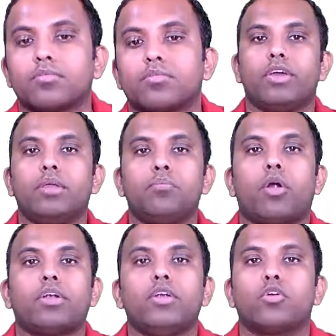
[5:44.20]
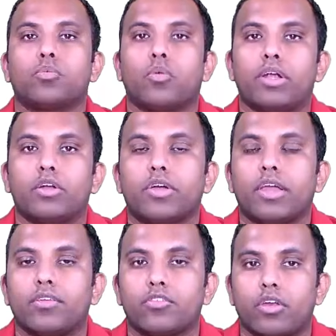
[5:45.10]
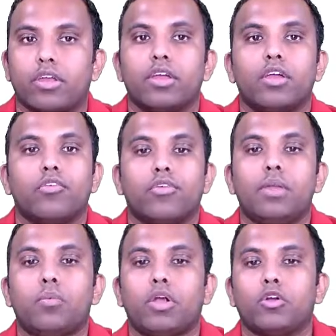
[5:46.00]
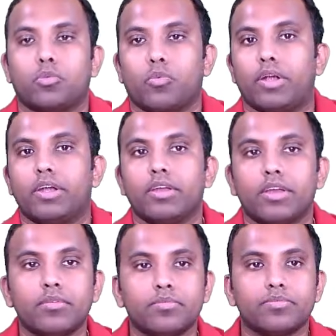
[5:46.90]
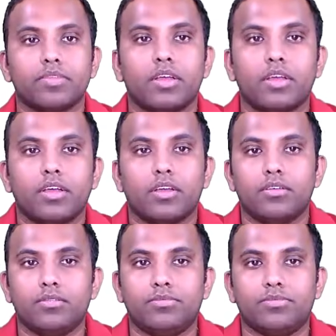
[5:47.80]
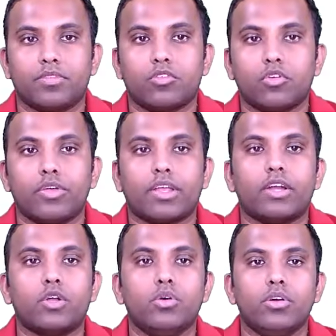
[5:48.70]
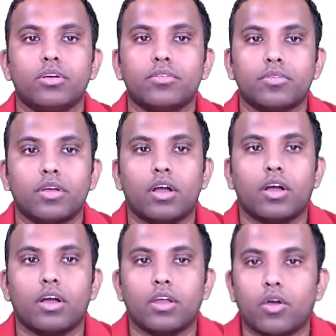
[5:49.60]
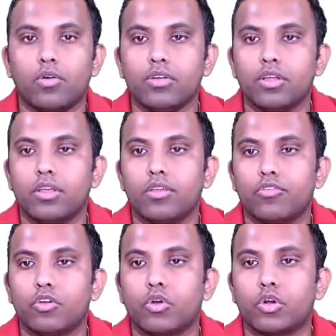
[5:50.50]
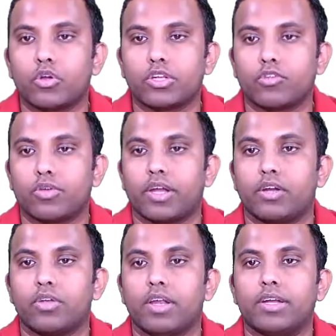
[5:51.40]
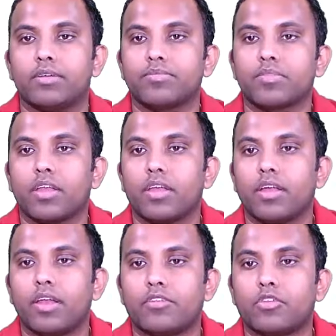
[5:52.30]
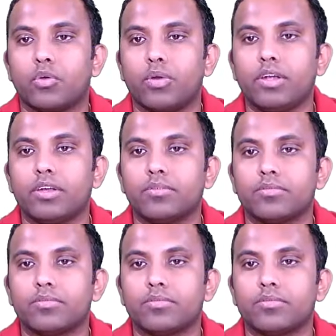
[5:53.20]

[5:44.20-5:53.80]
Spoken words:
very important note point. Okay, sorry, very important note point. Yeah. So we can do now few good questions we can do, right? Let's do it.